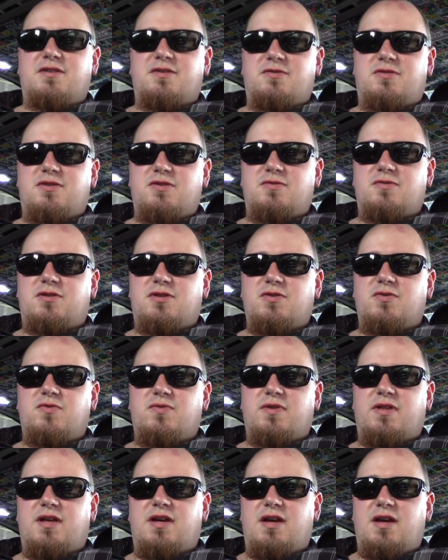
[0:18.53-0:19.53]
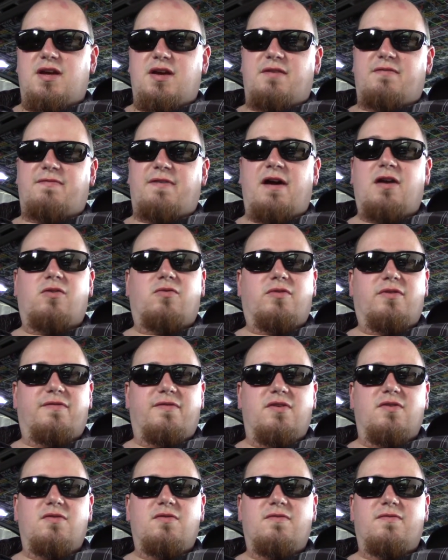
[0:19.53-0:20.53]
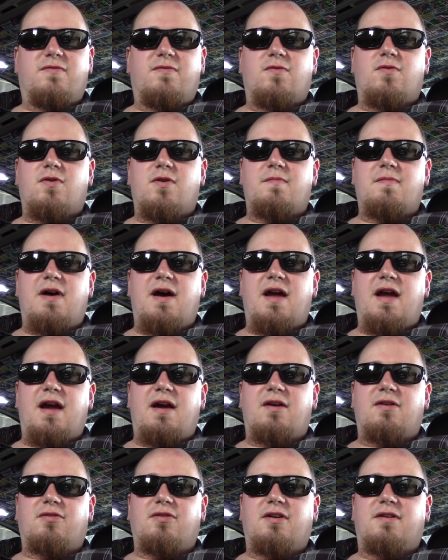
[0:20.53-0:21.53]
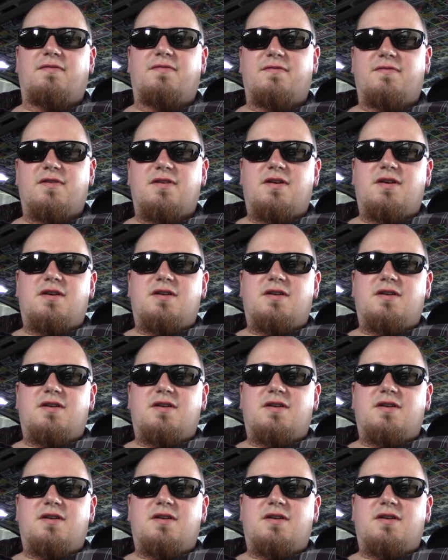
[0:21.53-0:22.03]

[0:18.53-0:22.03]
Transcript: you to do the final review for my airlift